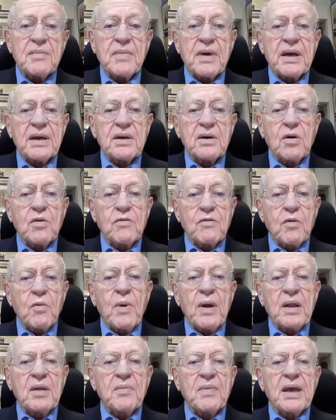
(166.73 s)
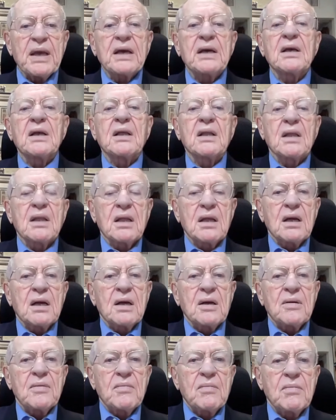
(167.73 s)
by an overwhelming
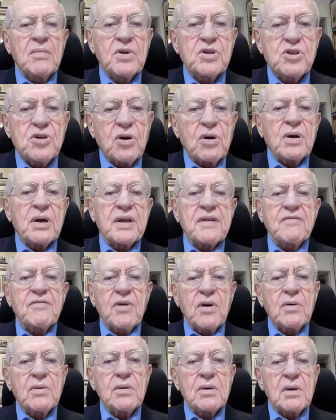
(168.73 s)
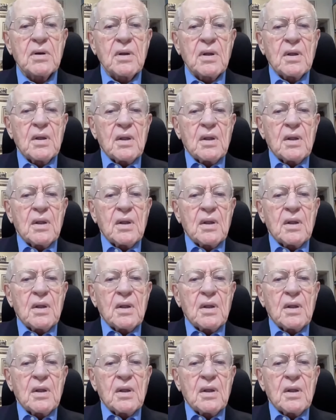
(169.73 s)
majority vote,